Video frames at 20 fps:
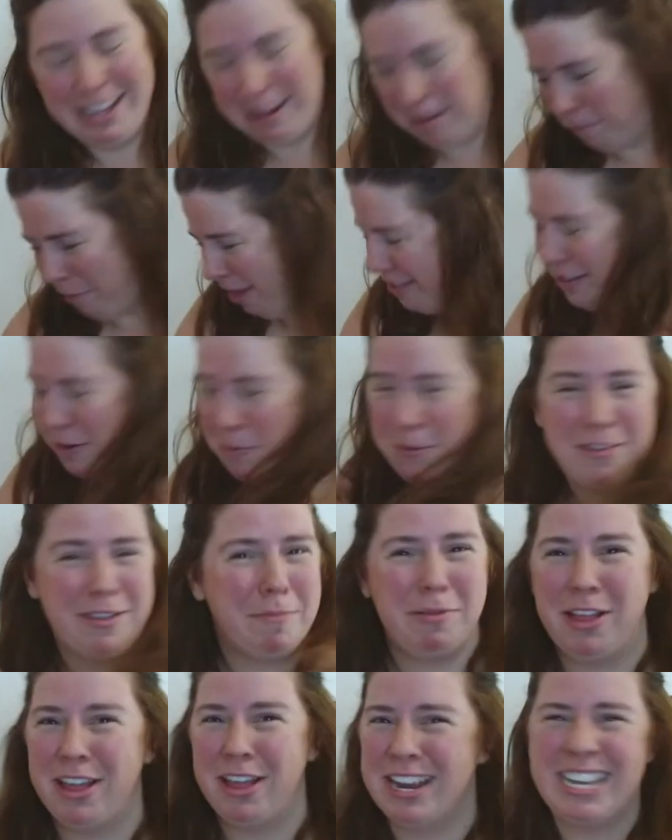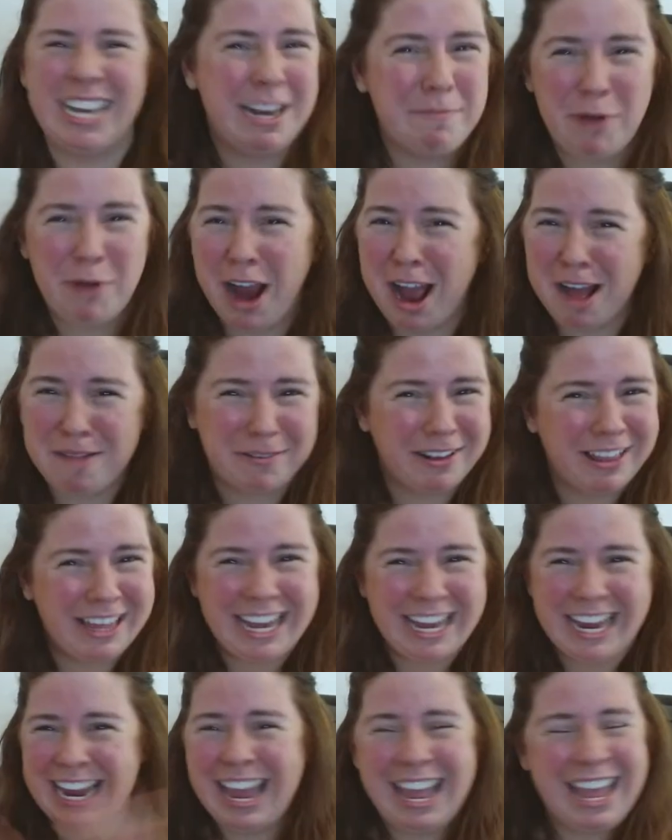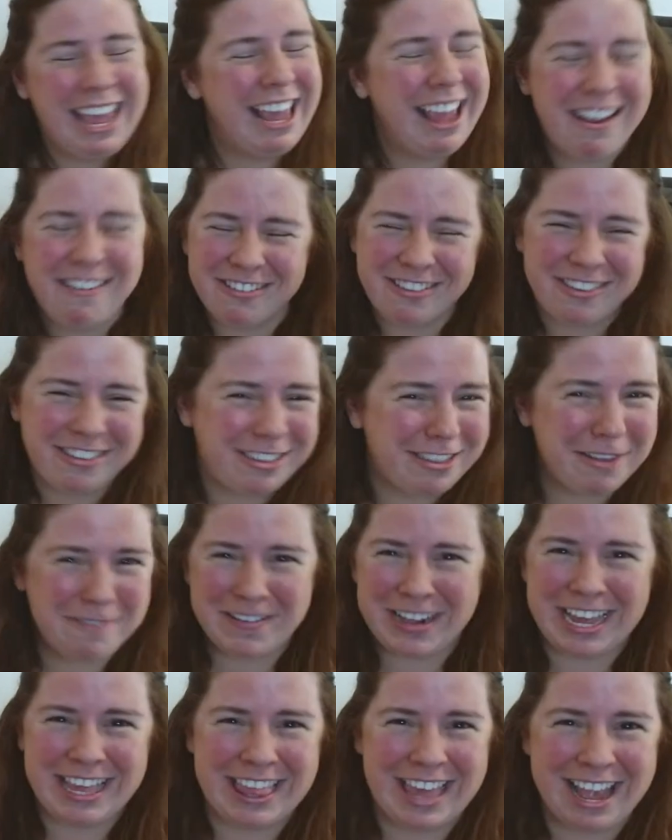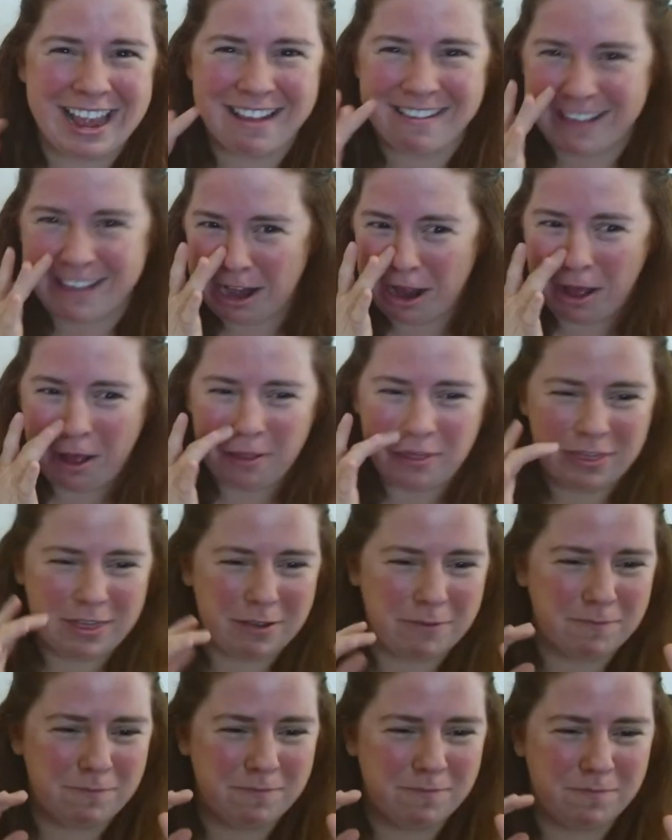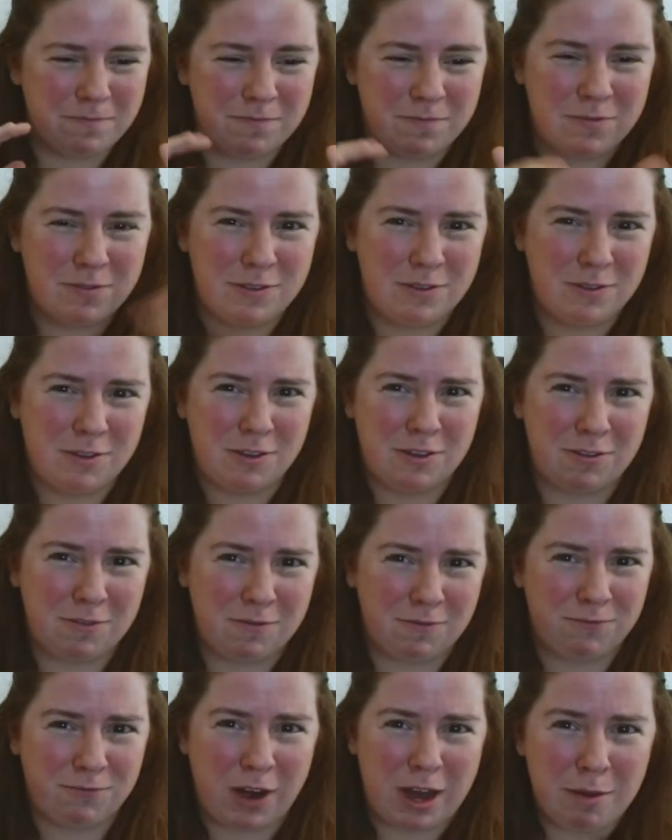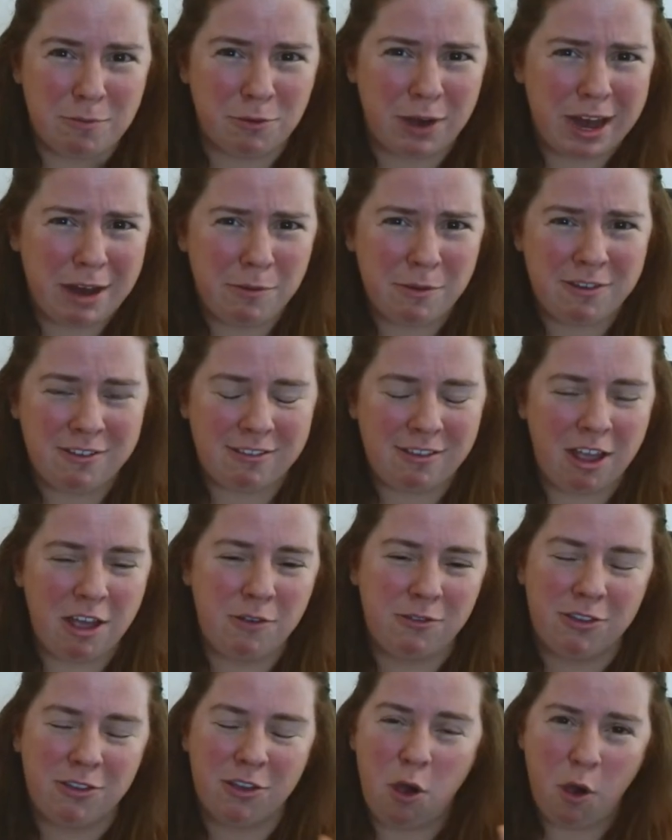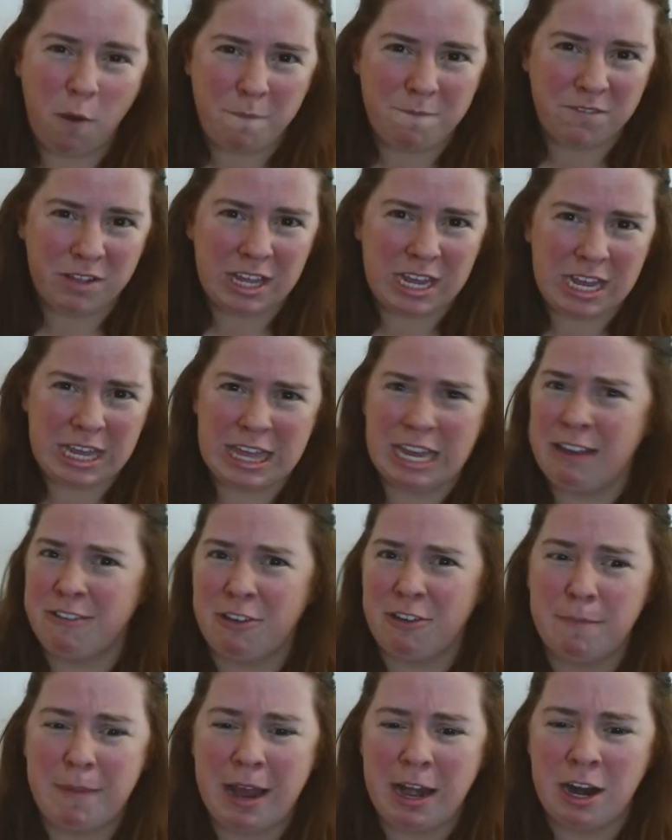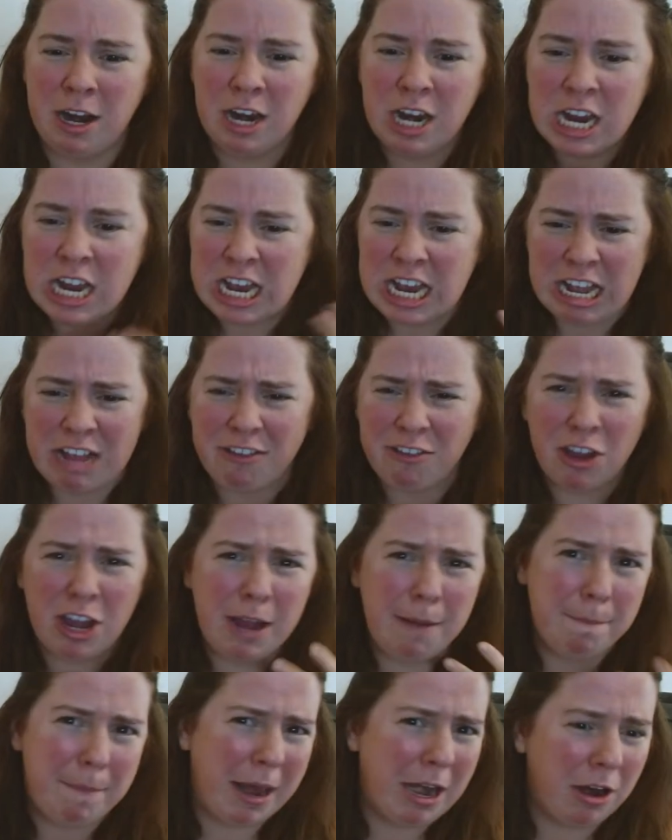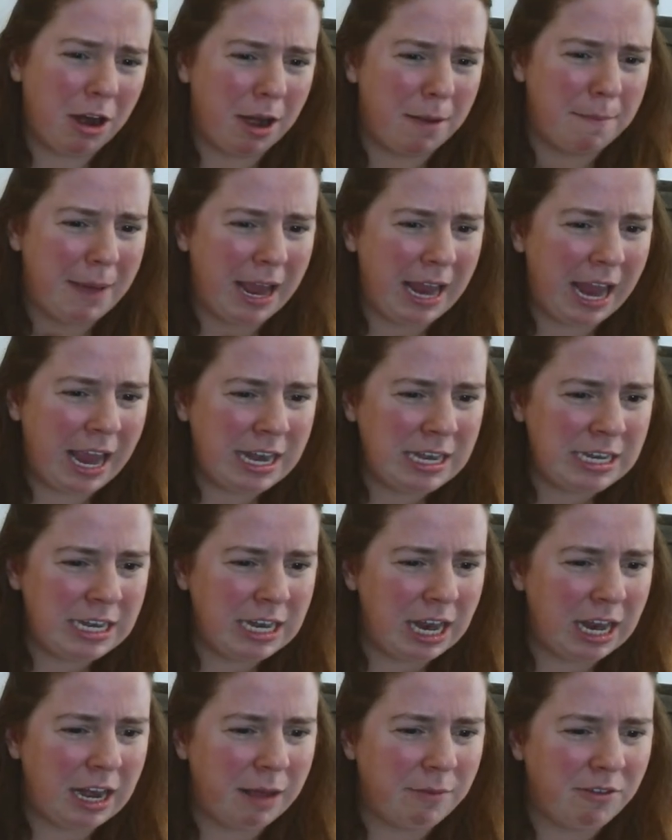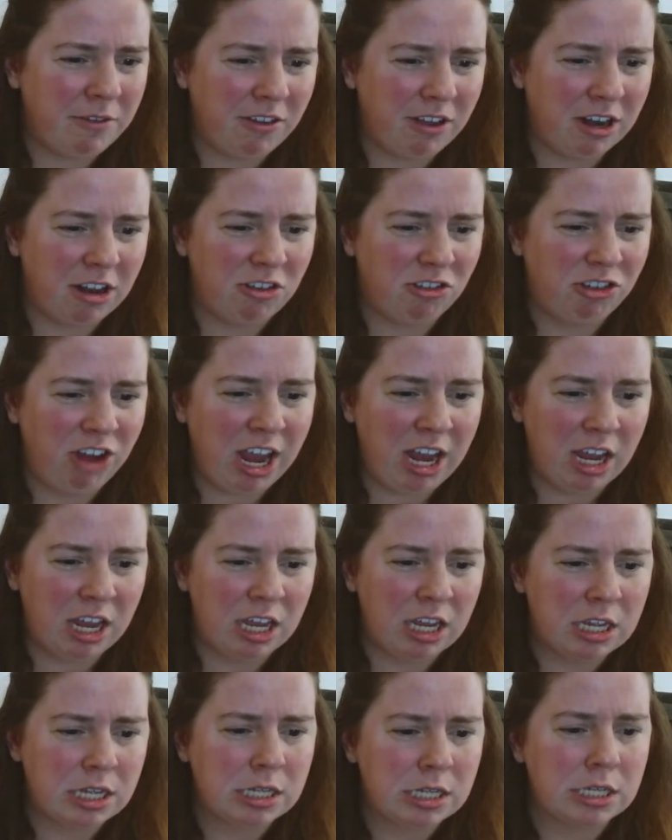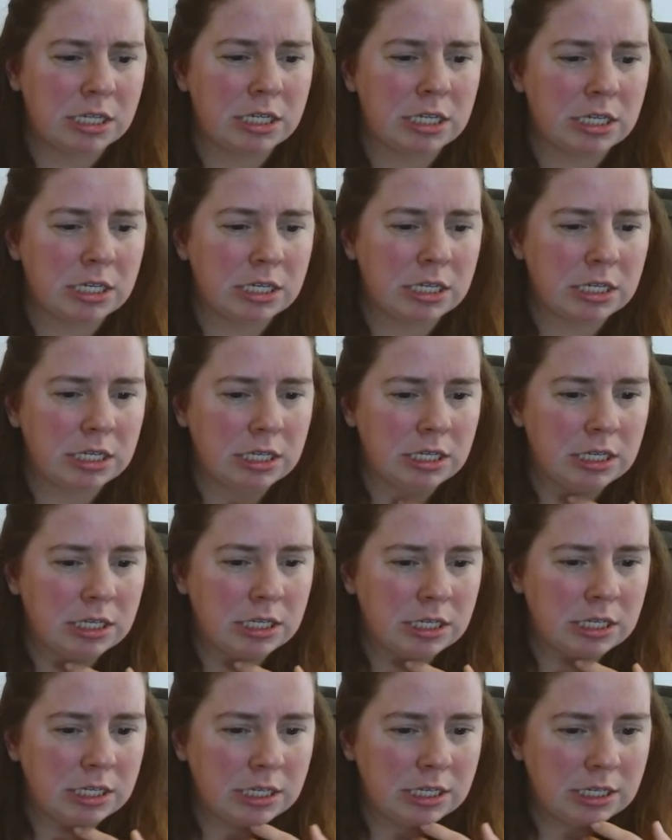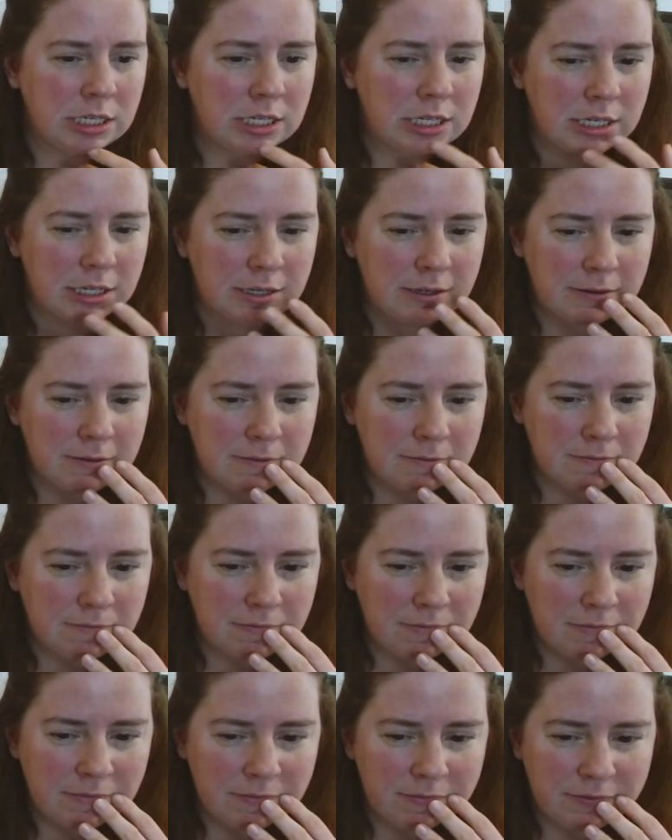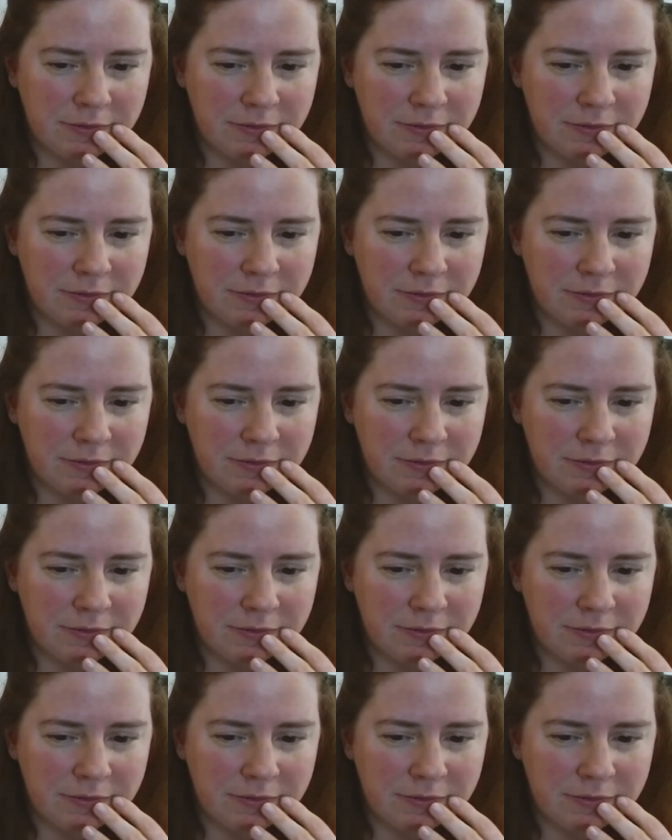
Plus, it wasn't plugged in properly. It was just so many things that the frame rate was slow. So hopefully things are better. It's looking better on my end, and I'm just gonna check. PS video, and I'm like, oh, I don't.